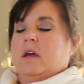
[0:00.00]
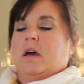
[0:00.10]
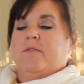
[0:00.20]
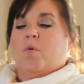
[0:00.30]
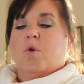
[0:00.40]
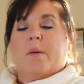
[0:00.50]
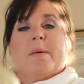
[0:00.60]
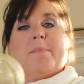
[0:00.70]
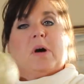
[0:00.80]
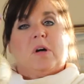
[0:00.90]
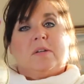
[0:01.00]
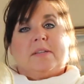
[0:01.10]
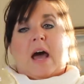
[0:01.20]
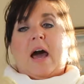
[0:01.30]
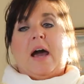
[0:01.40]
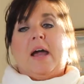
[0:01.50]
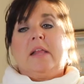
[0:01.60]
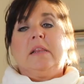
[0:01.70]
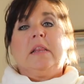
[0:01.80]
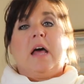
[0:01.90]
of ornament balls I
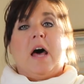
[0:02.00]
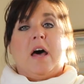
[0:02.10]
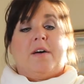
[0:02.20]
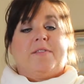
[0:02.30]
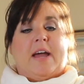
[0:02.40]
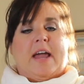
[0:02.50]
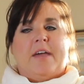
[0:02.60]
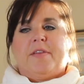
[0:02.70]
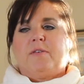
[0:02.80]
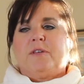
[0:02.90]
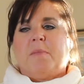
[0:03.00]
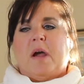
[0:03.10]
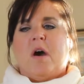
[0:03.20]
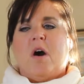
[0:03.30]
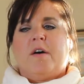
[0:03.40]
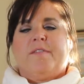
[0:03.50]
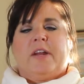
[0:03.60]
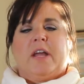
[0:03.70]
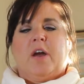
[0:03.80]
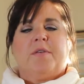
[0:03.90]
loved. I had those in my haul
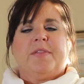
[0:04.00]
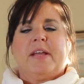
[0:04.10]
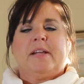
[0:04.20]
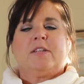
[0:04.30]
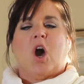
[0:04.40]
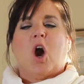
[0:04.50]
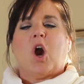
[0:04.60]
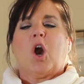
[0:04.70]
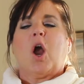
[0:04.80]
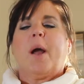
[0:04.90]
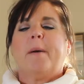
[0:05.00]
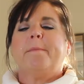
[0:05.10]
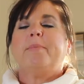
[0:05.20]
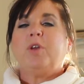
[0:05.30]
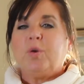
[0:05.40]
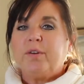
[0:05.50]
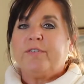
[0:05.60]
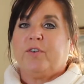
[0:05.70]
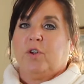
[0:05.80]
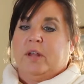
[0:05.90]
video. These are
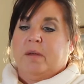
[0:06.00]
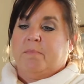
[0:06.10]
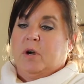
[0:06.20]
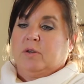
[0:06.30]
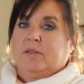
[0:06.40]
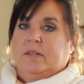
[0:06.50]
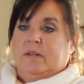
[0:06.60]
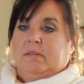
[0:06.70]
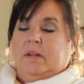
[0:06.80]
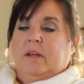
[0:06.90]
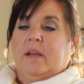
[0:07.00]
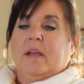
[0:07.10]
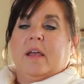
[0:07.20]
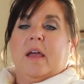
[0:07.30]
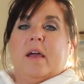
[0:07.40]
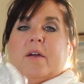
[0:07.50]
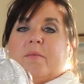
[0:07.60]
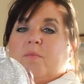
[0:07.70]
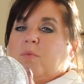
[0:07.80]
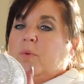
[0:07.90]
beautiful in person.
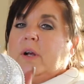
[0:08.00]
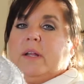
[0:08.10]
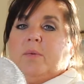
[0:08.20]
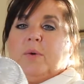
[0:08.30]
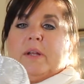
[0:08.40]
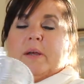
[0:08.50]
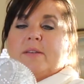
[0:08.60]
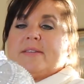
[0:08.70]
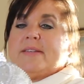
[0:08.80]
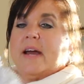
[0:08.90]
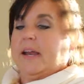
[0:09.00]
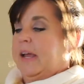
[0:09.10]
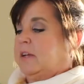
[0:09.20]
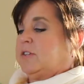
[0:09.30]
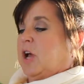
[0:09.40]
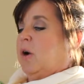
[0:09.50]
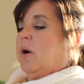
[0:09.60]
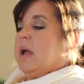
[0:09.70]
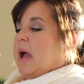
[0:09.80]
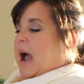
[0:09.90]
Really, really stunning.
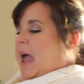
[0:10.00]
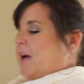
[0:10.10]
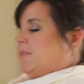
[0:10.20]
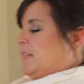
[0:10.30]
So I have